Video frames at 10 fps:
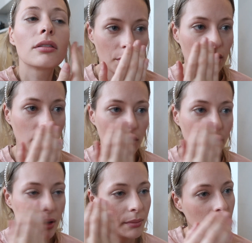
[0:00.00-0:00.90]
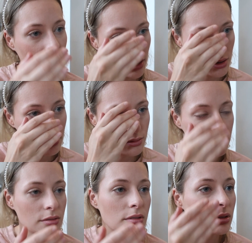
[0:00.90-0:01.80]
I'll put a little bit on my nose,